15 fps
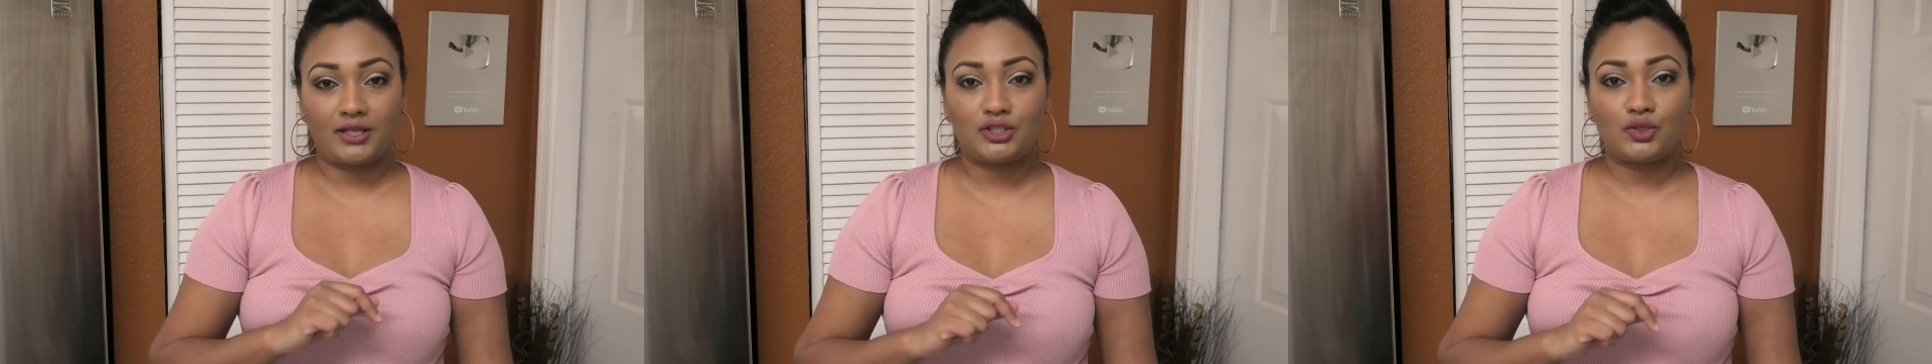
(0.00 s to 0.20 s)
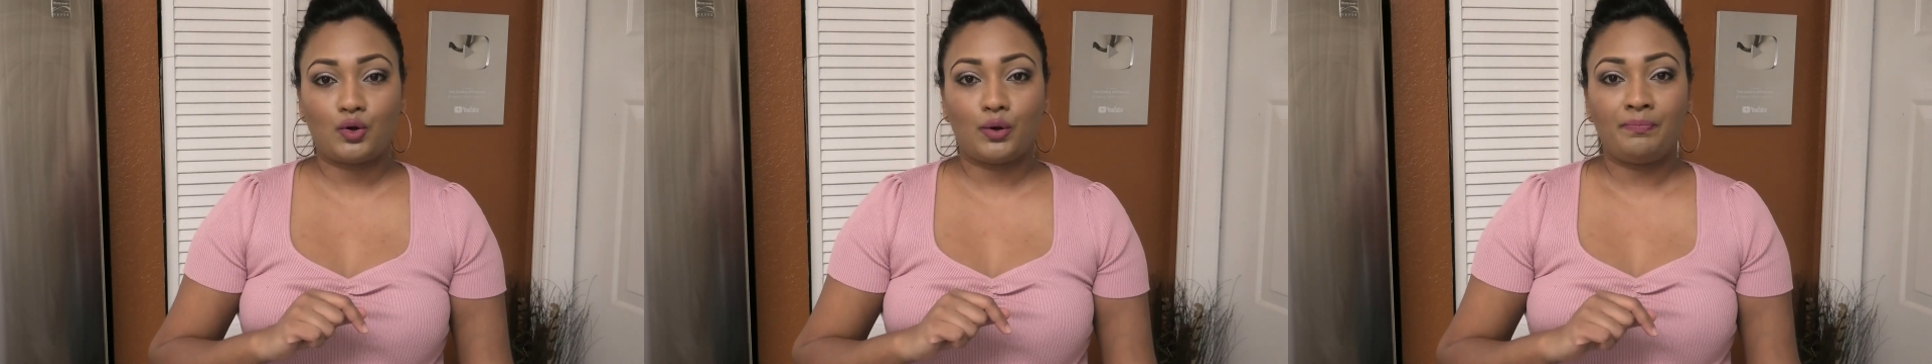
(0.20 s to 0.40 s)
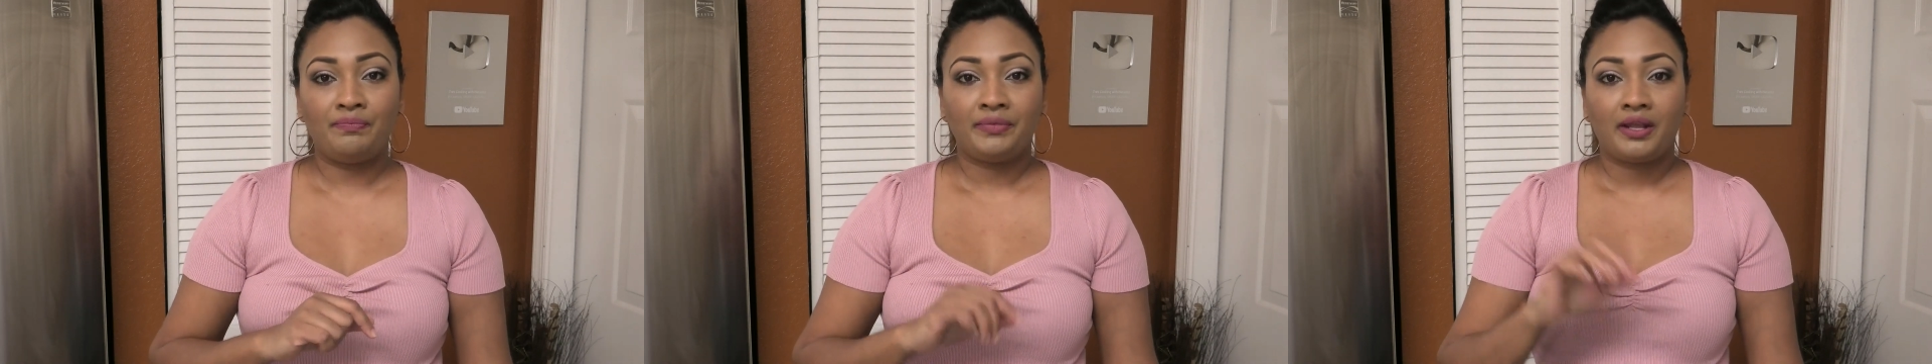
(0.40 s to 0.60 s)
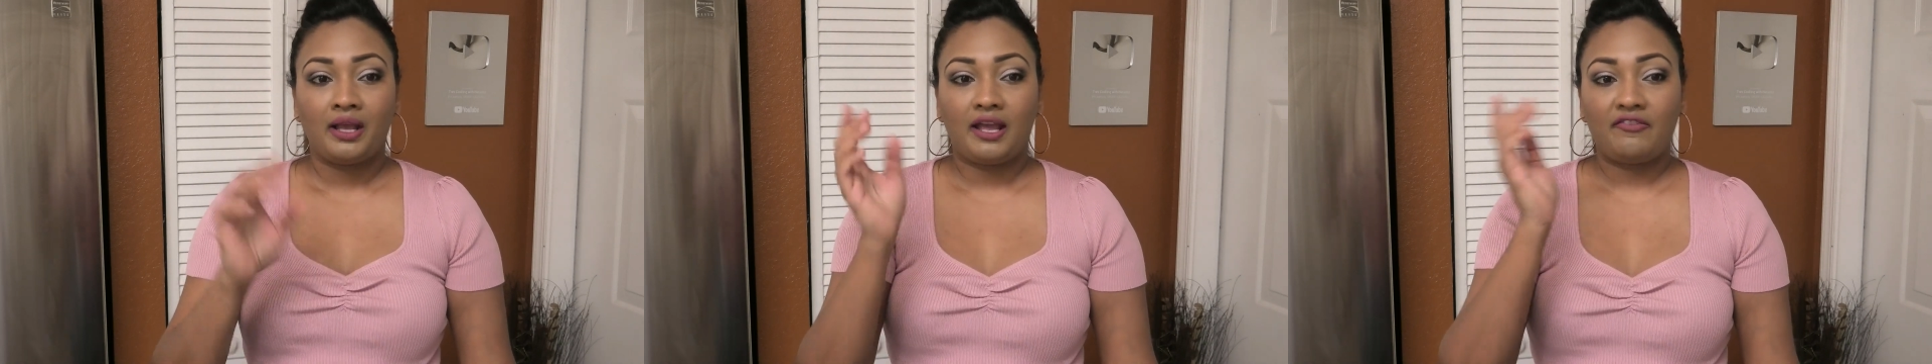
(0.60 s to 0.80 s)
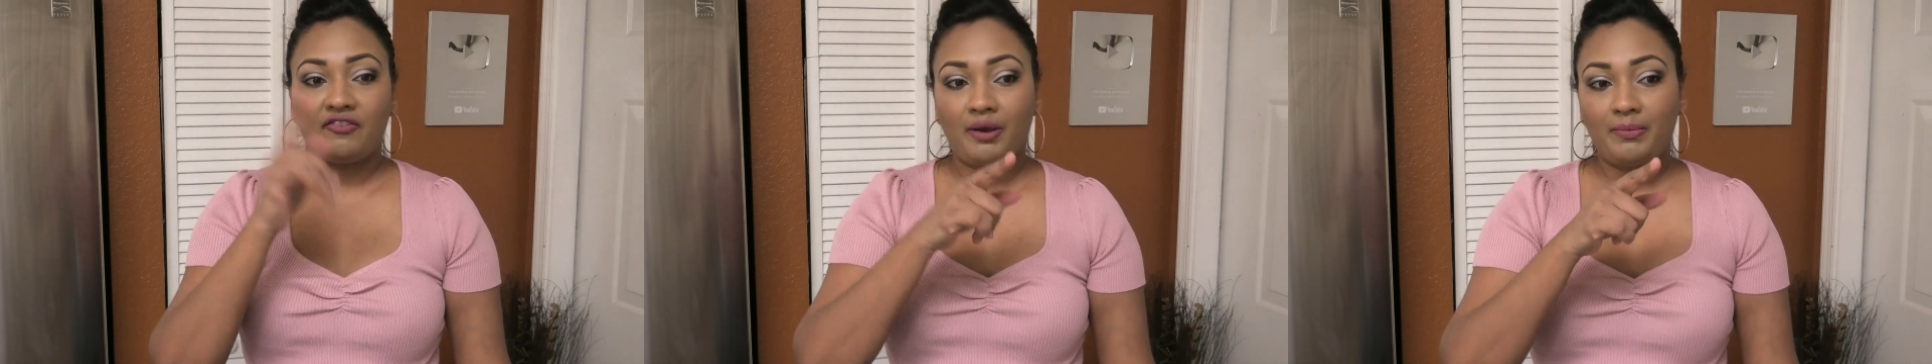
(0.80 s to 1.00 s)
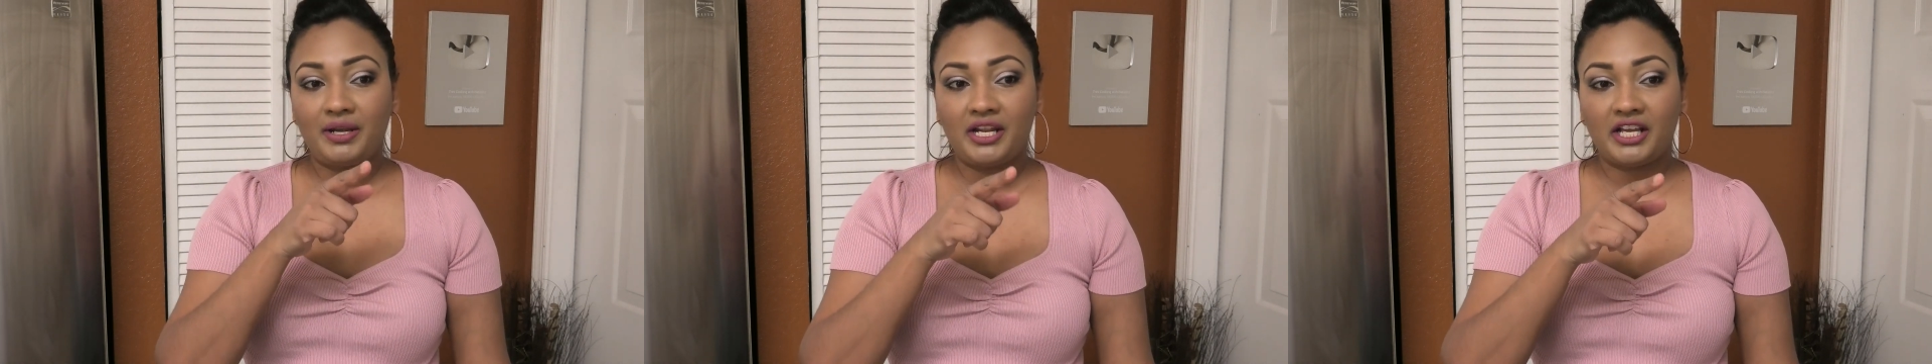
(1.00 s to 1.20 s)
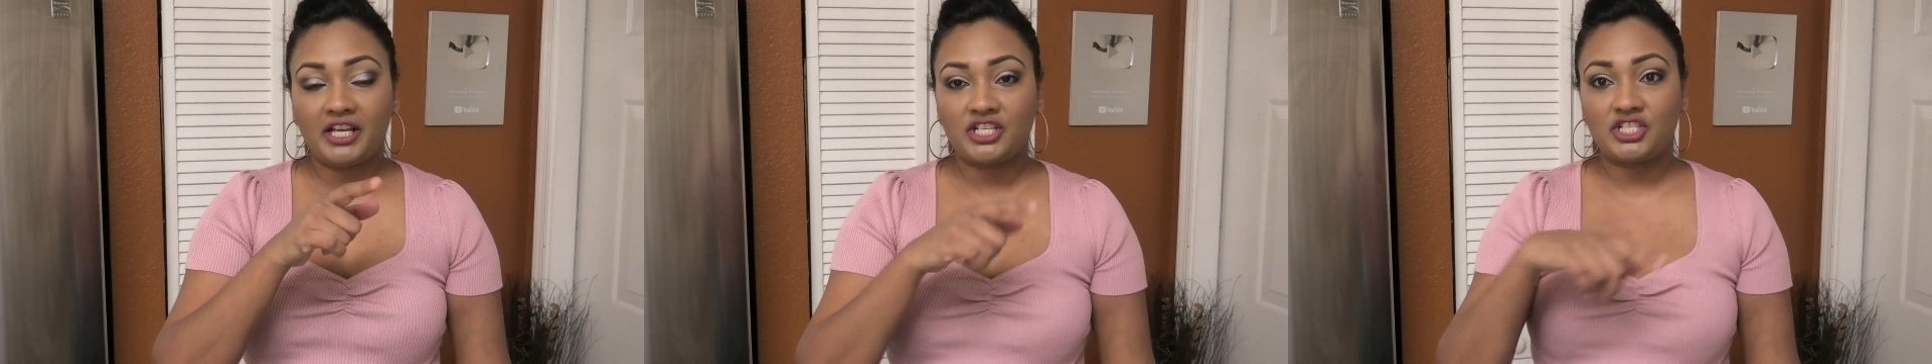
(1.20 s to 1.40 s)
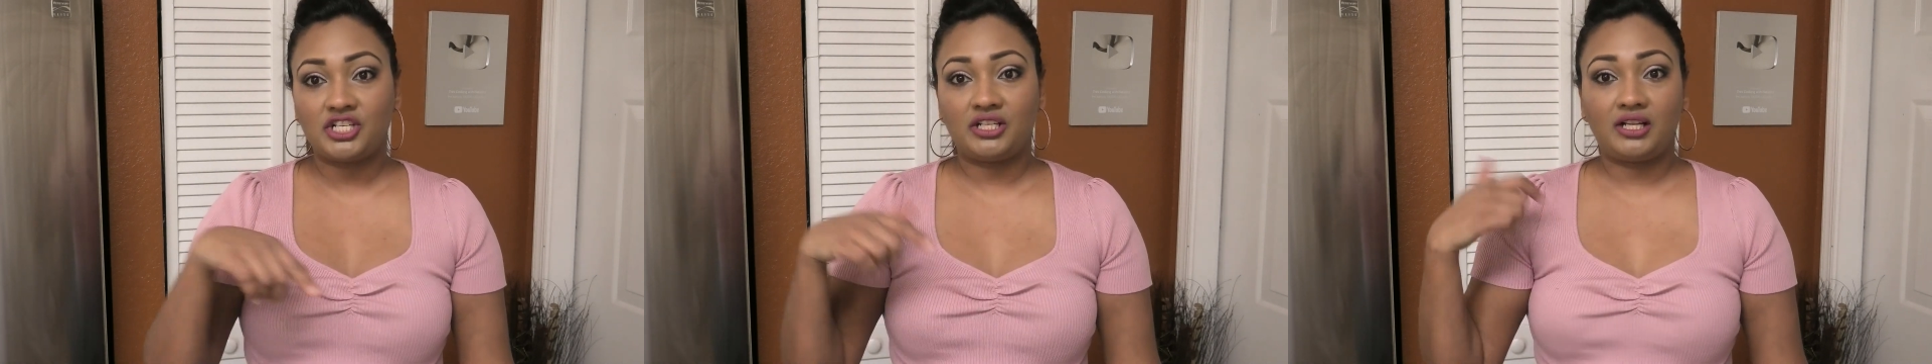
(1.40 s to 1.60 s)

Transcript: So if I'm in the kitchen